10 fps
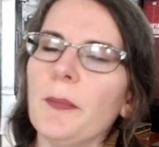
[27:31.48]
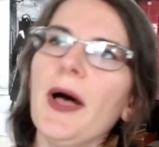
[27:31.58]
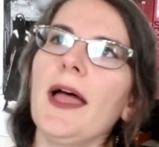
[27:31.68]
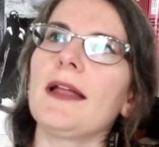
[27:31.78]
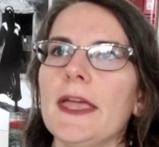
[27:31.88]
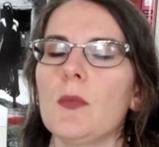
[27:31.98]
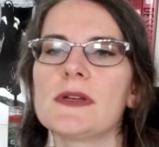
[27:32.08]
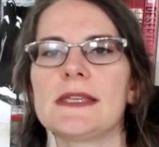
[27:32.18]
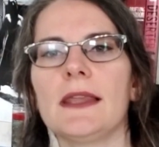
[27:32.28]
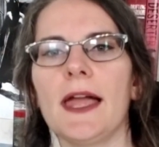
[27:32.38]
but it
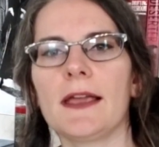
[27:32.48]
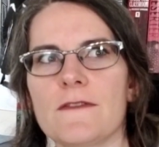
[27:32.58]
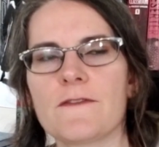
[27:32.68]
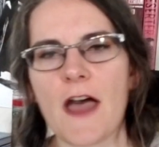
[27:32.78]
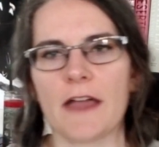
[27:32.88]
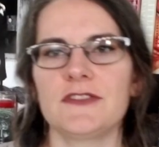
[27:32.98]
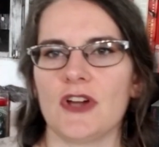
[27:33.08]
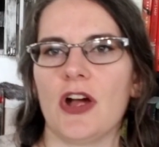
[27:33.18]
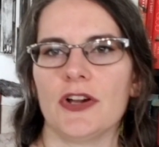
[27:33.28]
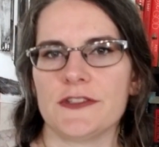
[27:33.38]
wasn't like 5
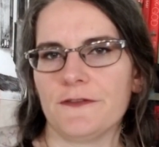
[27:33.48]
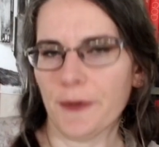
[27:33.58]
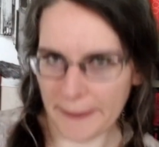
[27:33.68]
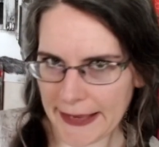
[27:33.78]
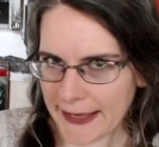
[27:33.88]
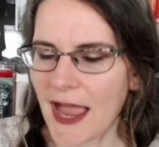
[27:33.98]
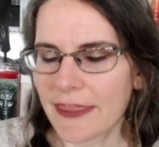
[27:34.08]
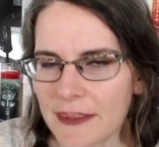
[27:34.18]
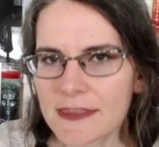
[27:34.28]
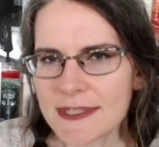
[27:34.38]
stars for me. I
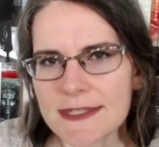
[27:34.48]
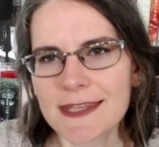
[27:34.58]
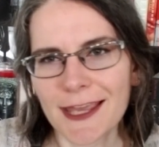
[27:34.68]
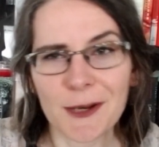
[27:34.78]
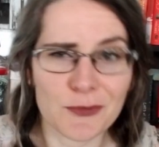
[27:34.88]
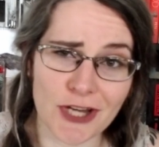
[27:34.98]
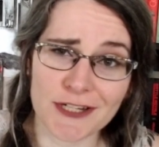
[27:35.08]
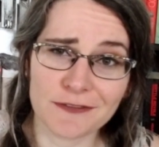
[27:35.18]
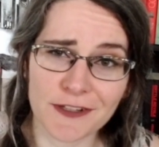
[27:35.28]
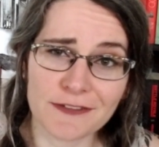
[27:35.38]
think this is like an
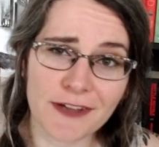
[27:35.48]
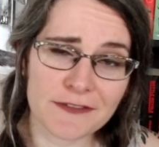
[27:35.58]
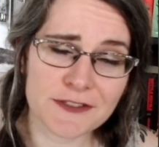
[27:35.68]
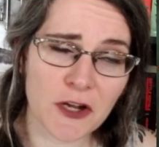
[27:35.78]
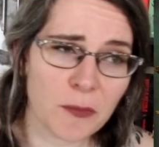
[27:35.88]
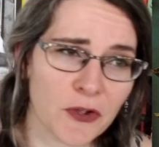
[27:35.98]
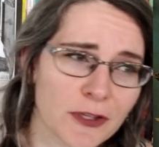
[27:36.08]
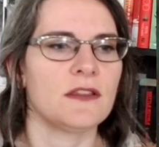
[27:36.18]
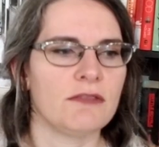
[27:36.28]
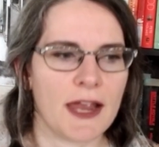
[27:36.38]
objectively 5-star book.
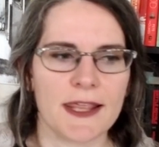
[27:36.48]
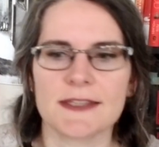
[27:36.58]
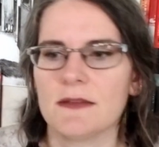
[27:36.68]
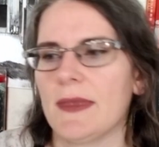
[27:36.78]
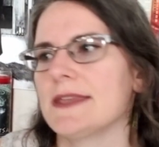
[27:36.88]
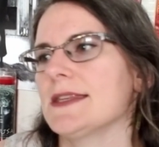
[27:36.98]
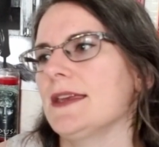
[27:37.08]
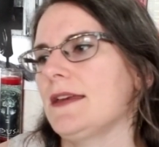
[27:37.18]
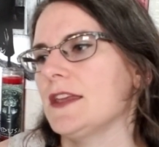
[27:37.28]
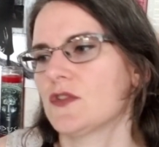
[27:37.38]
The writing is
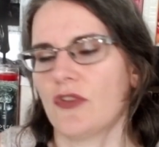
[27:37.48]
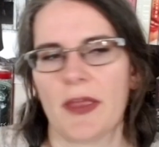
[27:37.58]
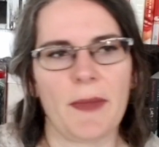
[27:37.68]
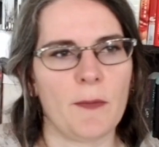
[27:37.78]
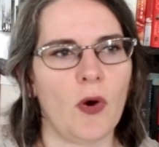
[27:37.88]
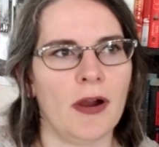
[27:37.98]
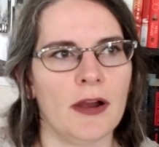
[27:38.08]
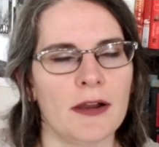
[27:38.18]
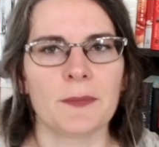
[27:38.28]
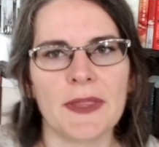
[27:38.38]
amazing. It's a great
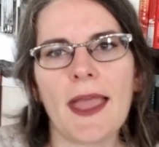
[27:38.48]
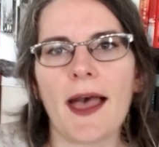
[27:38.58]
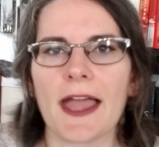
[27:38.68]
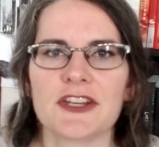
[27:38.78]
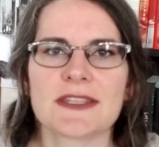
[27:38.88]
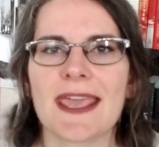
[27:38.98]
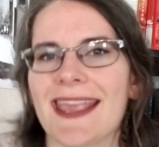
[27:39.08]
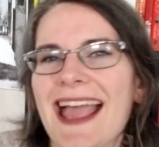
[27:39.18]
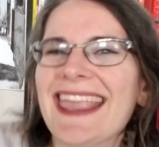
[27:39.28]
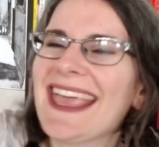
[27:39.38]
memoir. But yeah, I
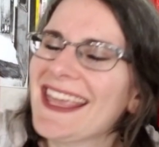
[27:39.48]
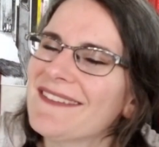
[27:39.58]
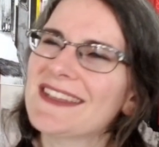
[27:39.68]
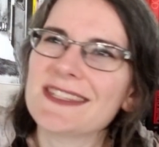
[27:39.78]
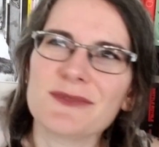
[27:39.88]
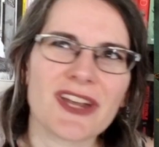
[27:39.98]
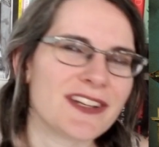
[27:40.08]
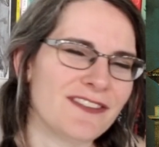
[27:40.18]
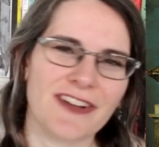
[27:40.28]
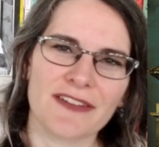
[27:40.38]
can't give it a
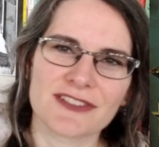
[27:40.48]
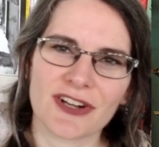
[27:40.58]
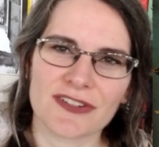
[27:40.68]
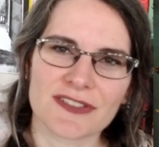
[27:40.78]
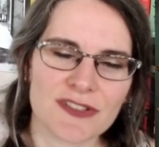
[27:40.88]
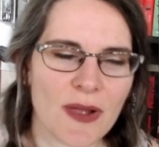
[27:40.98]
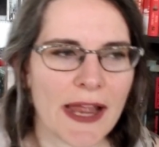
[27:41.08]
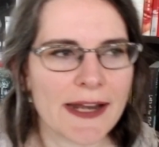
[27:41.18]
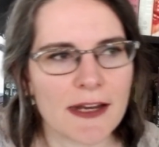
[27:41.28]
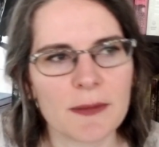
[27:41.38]
subjective 5 stars. So I
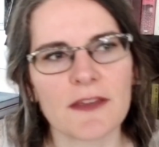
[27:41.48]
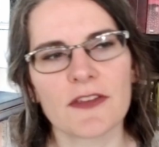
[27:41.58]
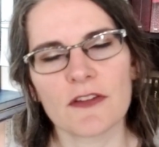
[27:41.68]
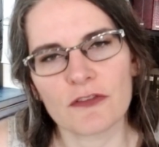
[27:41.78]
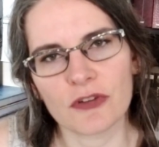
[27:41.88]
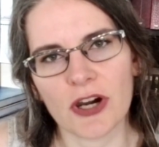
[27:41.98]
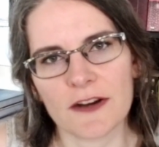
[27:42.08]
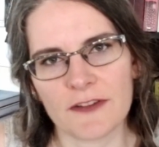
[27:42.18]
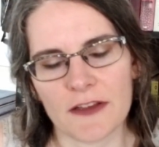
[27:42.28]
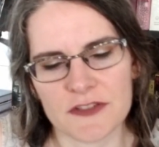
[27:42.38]
ended up giving it 4 out
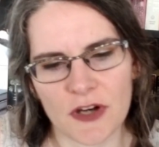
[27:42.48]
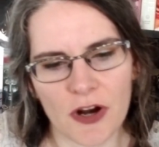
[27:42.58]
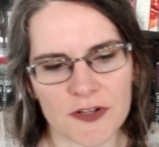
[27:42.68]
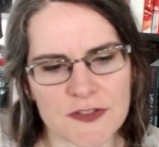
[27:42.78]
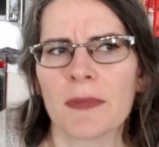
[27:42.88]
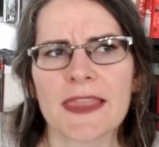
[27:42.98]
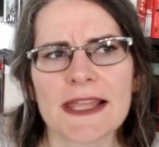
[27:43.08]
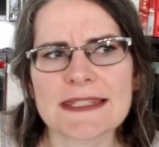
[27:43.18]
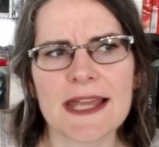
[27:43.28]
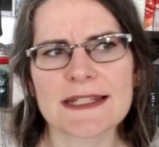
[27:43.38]
of 5 stars. But
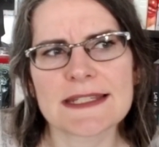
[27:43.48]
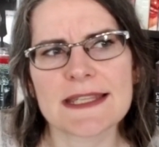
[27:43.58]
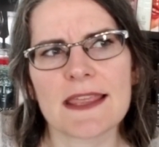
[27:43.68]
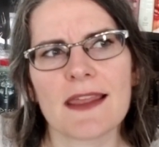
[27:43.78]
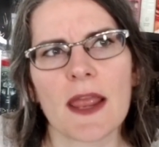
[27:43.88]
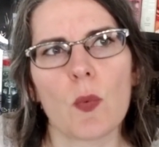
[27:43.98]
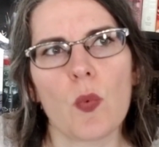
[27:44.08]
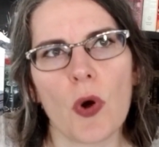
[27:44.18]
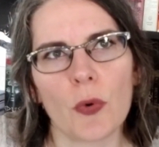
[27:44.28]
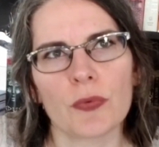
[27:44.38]
that's not to say that I
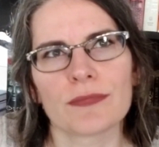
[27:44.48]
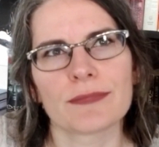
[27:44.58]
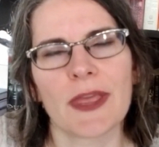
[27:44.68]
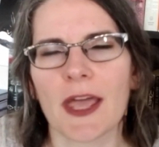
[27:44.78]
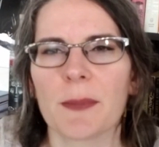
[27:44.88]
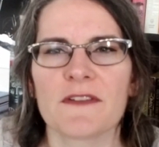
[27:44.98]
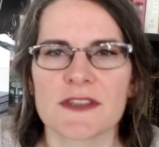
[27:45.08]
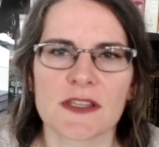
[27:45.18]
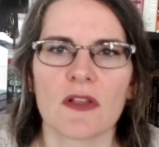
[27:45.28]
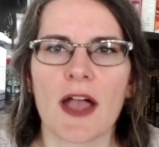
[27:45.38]
won't pick up a
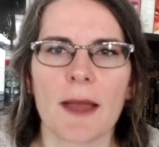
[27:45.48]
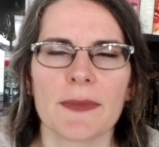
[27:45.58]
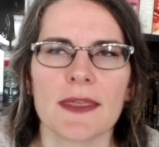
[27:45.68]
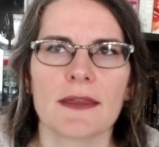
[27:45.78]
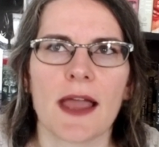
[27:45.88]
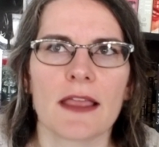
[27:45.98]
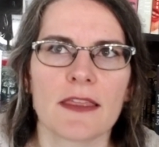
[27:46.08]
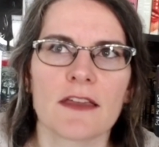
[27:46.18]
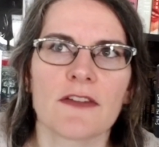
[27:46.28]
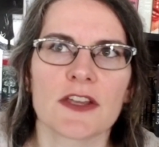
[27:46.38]
physical copy. I
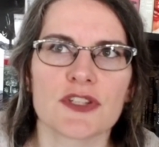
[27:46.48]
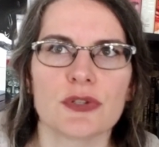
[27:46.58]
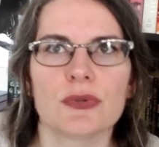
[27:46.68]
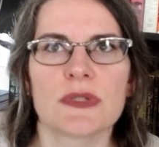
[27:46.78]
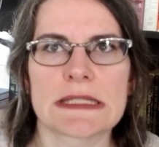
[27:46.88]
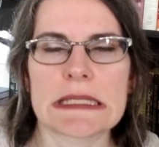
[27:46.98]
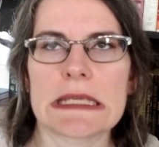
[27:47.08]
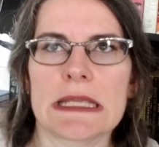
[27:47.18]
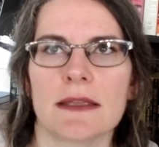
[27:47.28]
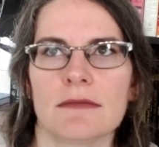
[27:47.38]
think if I do
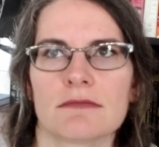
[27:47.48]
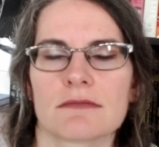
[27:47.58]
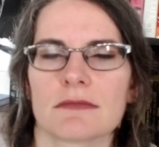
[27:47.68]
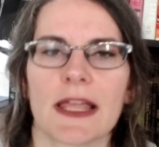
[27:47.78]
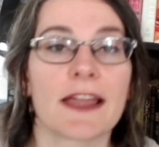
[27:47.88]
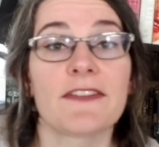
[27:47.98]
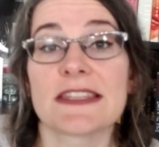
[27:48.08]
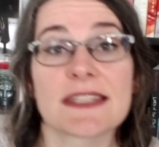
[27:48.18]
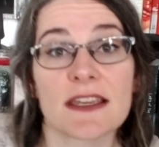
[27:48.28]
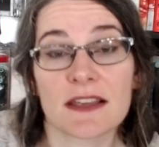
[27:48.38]
see, like if I
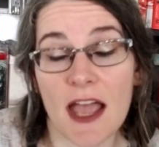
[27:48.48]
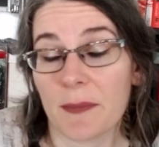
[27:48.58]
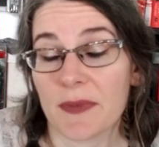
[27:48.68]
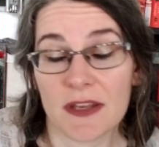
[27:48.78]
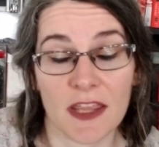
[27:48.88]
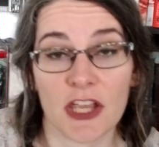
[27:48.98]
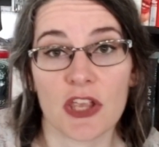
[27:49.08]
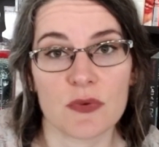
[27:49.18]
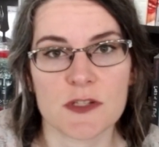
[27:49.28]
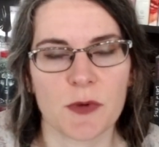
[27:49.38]
see a copy in like a
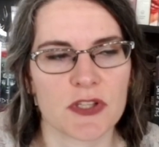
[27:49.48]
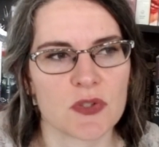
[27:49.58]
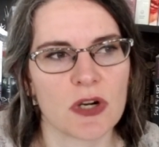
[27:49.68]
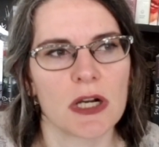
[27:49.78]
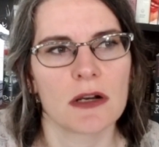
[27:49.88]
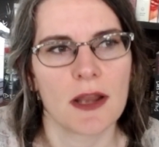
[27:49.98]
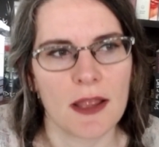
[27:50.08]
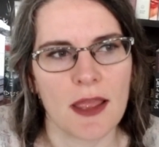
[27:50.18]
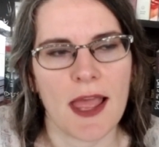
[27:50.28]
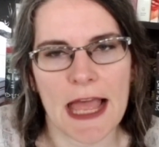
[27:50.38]
used bookstore,
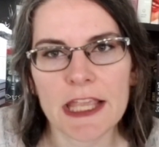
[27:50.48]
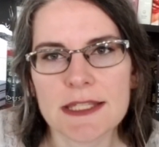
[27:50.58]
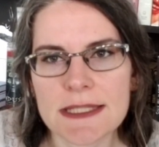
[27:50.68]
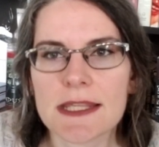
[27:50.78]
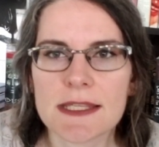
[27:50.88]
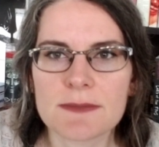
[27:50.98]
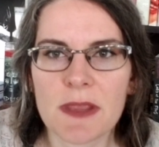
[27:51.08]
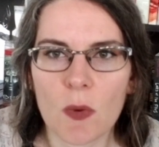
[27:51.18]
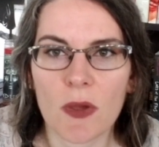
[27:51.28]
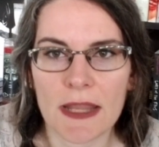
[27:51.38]
I could see this
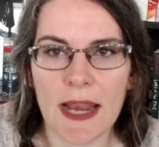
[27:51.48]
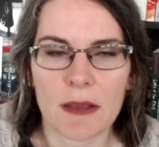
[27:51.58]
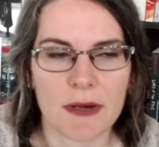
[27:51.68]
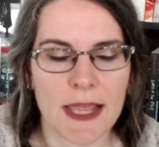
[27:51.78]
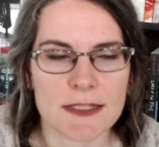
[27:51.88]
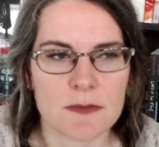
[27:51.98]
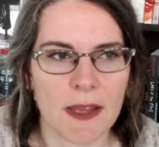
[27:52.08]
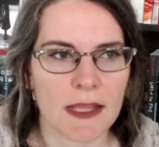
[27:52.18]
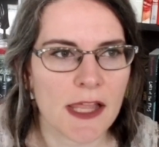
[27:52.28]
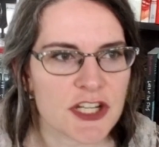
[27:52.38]
being one that I would add to my
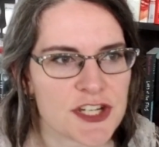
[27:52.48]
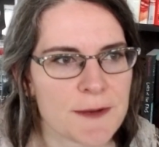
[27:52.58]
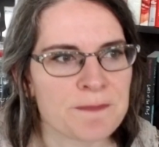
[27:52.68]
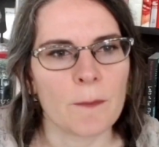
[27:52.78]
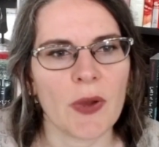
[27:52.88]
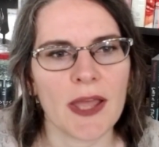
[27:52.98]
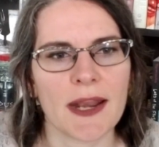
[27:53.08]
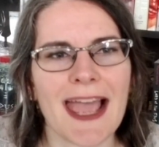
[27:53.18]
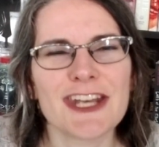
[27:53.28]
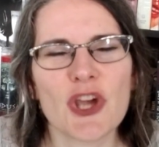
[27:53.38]
collection,
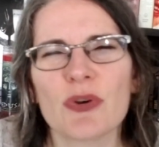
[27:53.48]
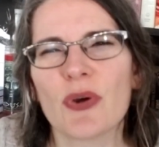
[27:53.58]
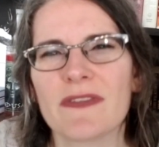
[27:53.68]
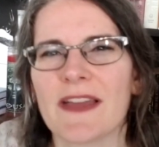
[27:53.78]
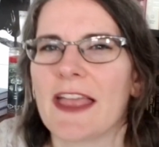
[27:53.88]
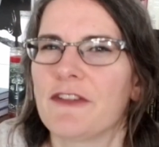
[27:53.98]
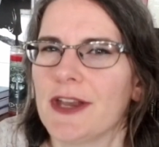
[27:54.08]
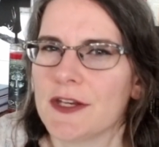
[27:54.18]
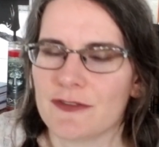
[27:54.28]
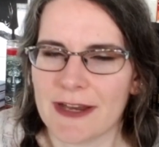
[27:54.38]
but I don't know if I ever
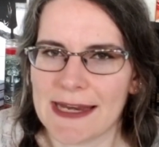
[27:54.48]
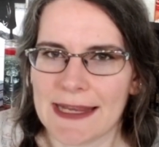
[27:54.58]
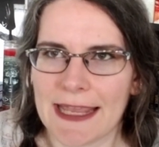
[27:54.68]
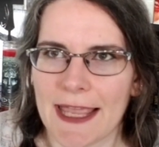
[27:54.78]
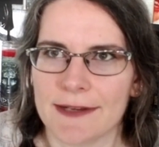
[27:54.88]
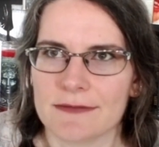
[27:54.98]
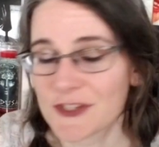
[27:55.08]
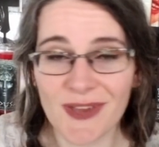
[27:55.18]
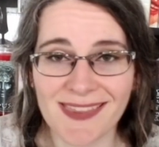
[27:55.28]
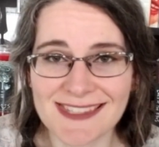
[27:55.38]
need to read it again. So
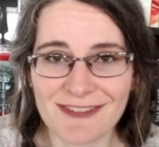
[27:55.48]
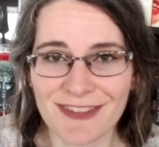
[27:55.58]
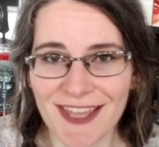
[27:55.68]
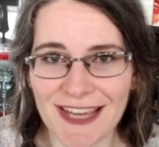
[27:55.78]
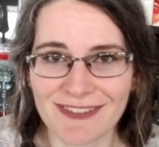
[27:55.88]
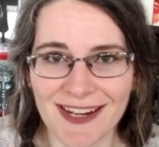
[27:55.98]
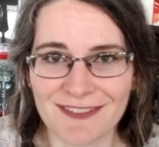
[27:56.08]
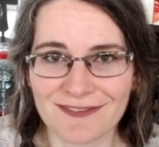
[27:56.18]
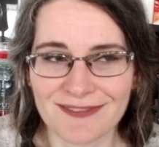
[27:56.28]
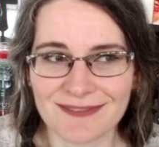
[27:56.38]
yeah, that's everything I read
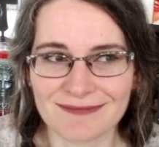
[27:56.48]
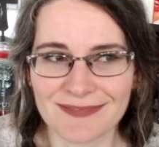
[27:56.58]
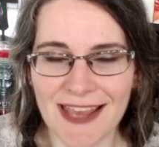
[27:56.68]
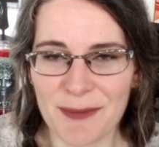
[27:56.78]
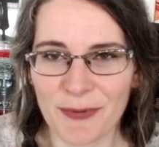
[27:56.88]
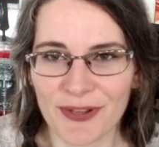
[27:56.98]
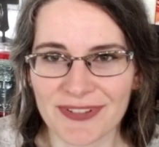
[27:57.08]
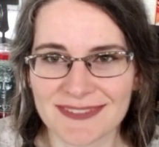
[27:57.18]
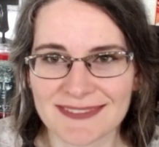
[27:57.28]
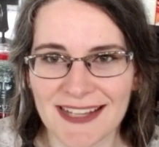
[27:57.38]
in
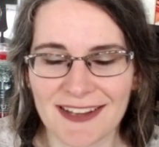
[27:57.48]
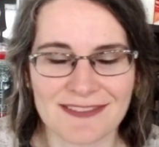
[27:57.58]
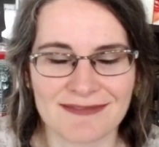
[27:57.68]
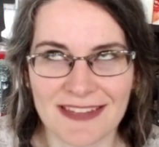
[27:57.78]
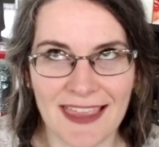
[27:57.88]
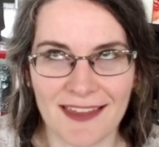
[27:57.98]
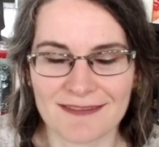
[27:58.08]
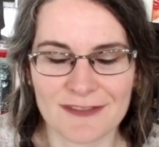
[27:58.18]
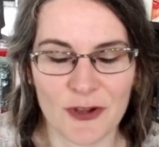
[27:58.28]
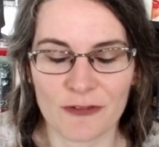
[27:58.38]
April. I
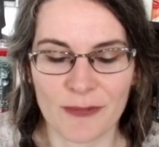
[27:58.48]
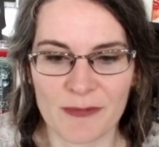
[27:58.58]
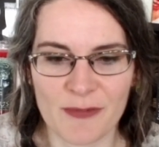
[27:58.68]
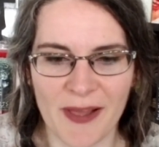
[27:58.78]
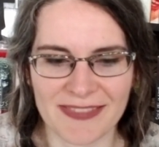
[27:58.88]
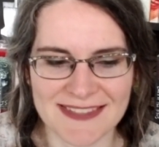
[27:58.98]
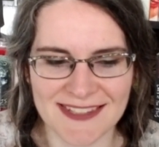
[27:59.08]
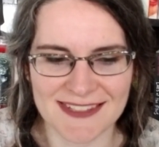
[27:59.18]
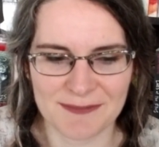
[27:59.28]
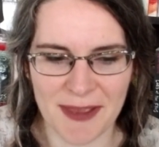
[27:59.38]
don't remember months
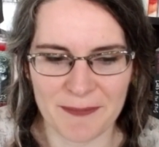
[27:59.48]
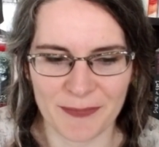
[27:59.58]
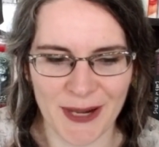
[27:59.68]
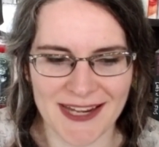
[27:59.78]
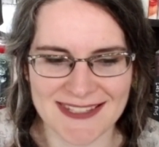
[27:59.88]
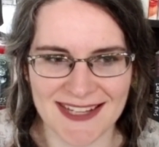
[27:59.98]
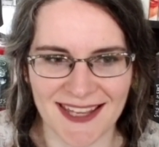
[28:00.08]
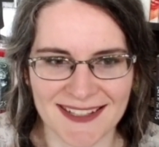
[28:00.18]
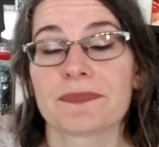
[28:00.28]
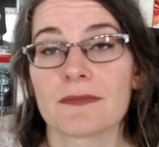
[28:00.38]
because my brain is dead.